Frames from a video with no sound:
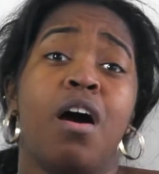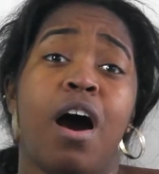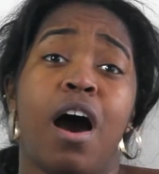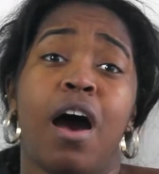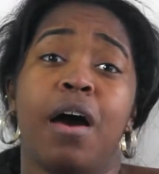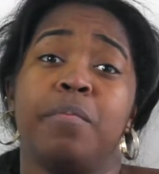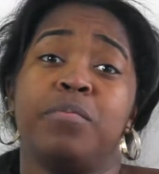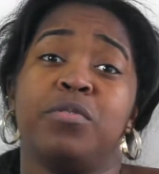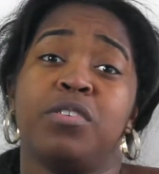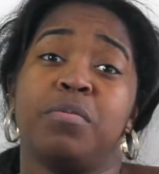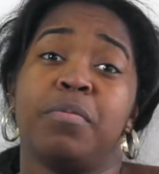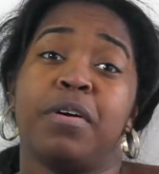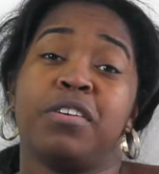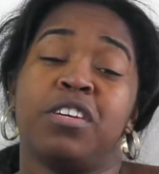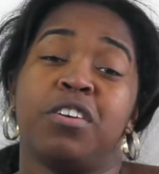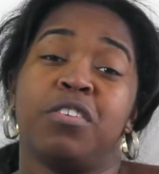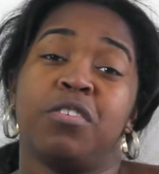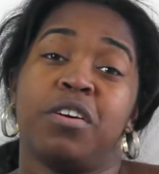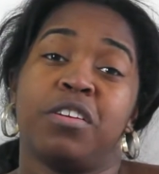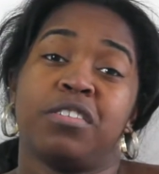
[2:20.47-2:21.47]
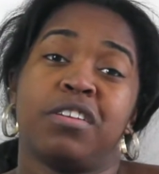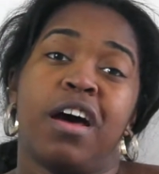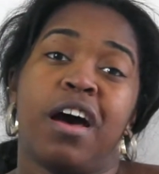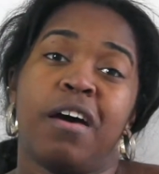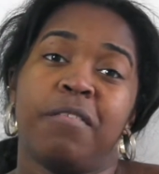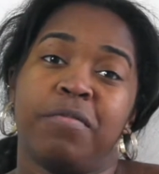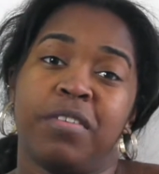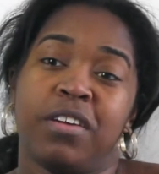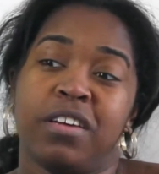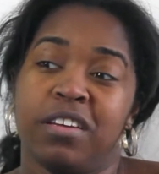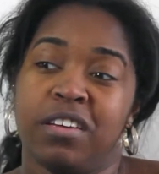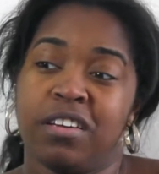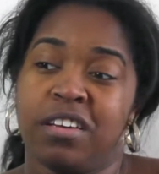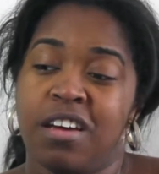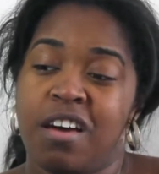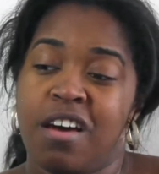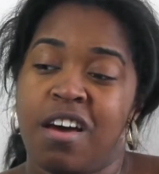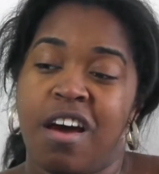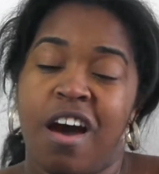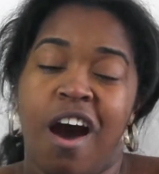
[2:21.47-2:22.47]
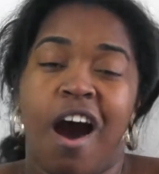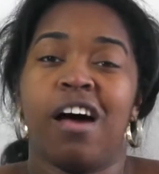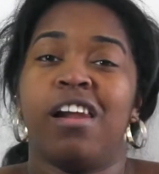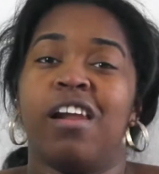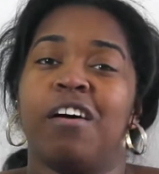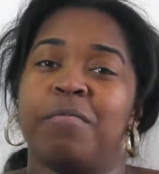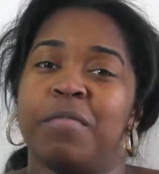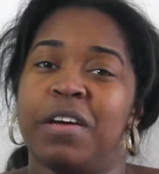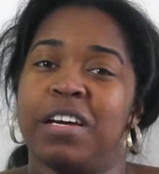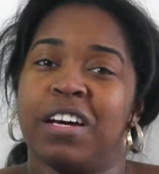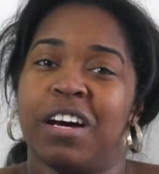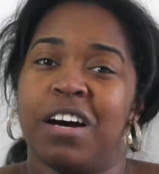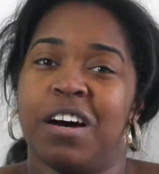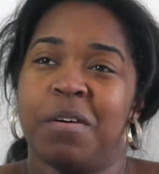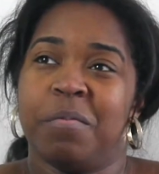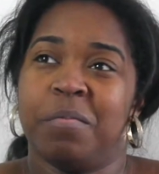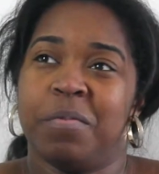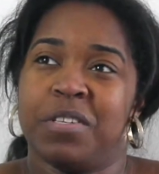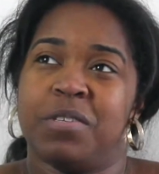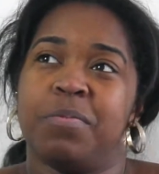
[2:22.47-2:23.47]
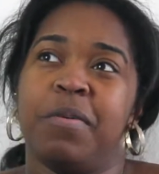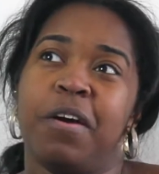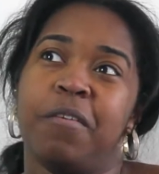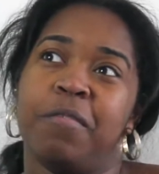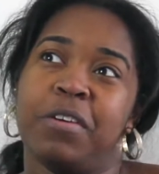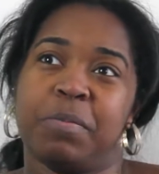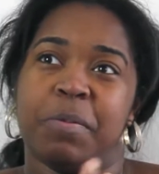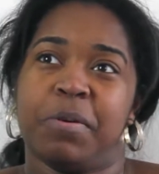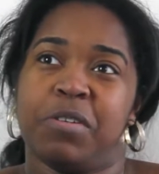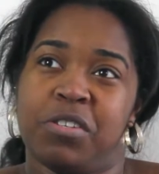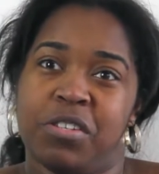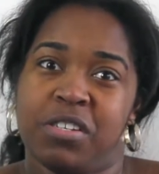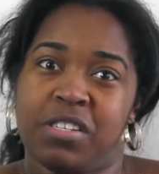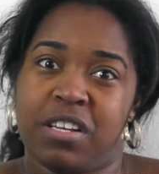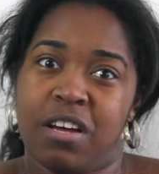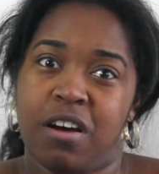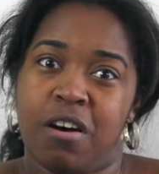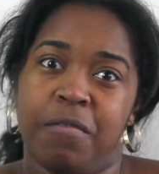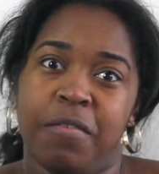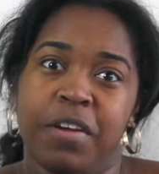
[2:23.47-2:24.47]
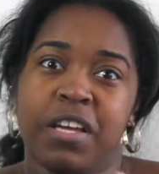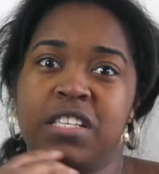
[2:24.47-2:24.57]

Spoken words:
I'm doing my channel because I think I love makeup. It's a way of expressing yourself.